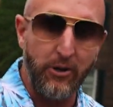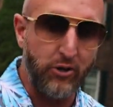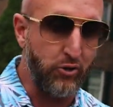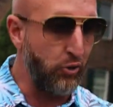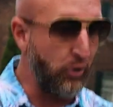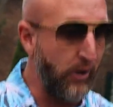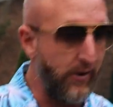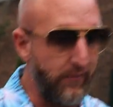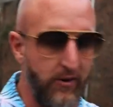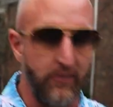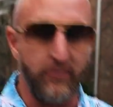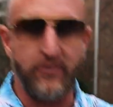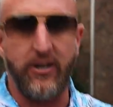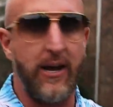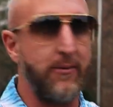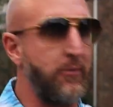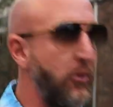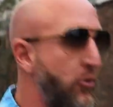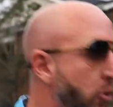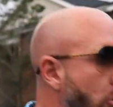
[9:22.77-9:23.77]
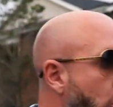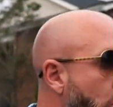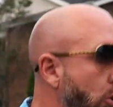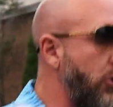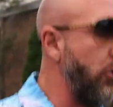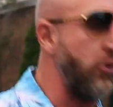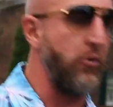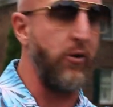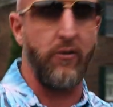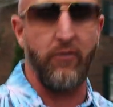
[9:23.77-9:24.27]
make sure you have enough time to tour
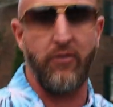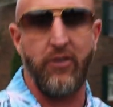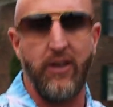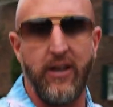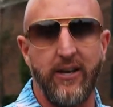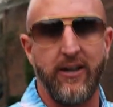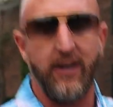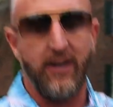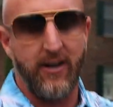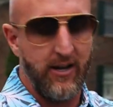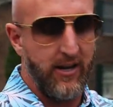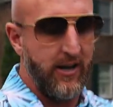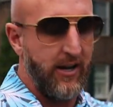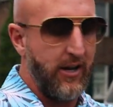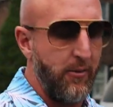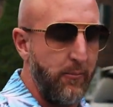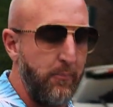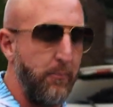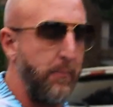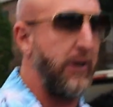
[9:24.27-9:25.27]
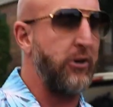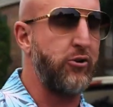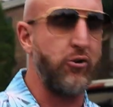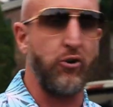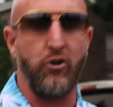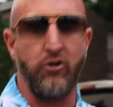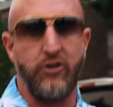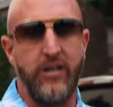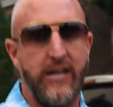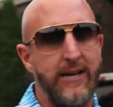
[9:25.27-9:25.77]
and do everything. Make sure
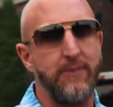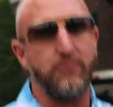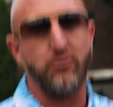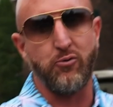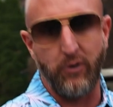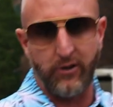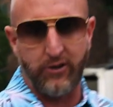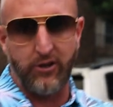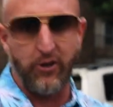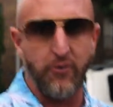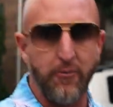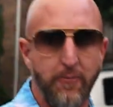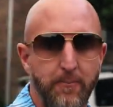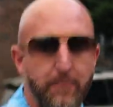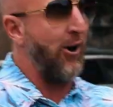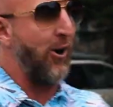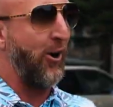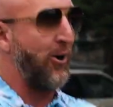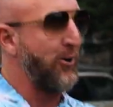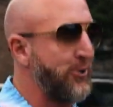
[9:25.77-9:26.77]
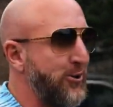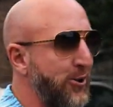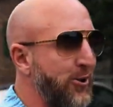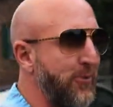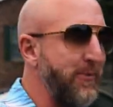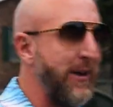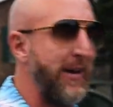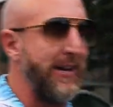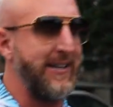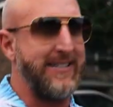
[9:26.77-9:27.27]
your team's with you. Also,
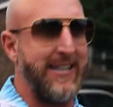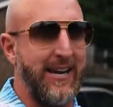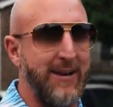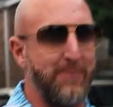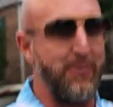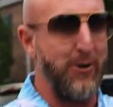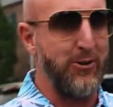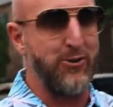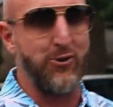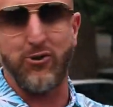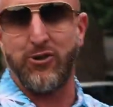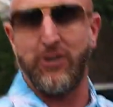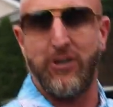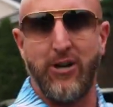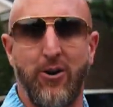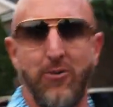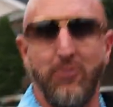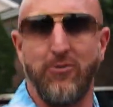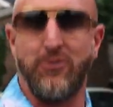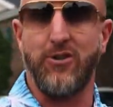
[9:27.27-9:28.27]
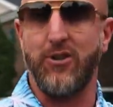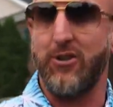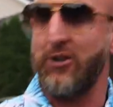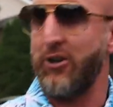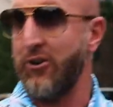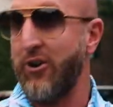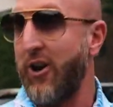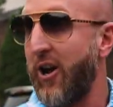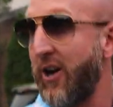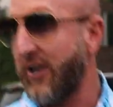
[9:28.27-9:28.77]
man, take pictures and notes.
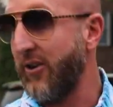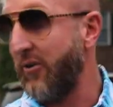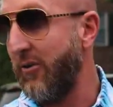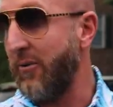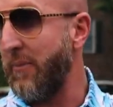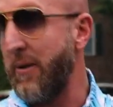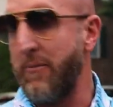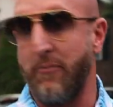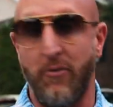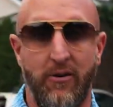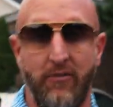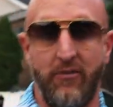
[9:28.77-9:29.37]
You're not gonna remember